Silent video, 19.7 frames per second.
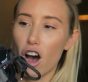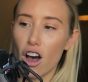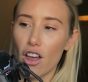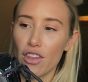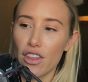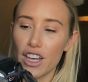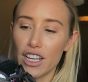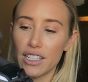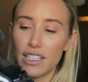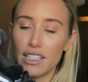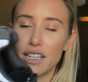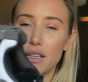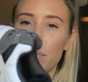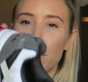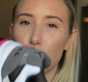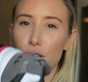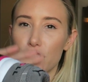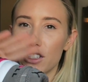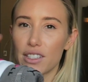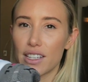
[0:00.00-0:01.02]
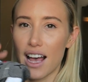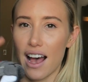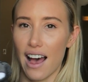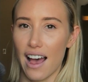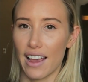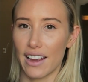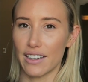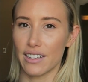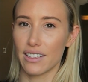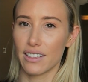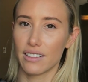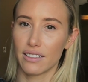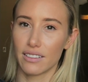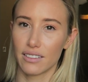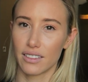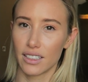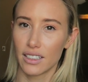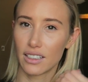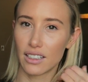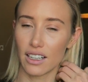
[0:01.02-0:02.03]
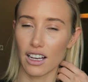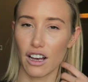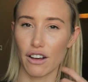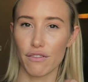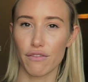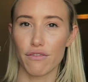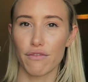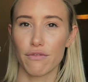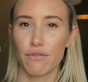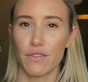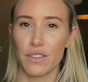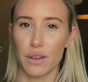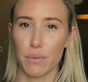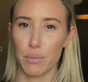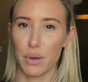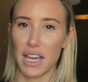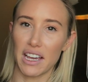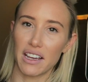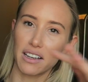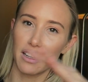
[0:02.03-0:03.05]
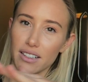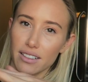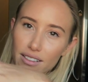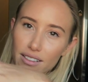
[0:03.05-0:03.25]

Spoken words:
on the deeper side of the pink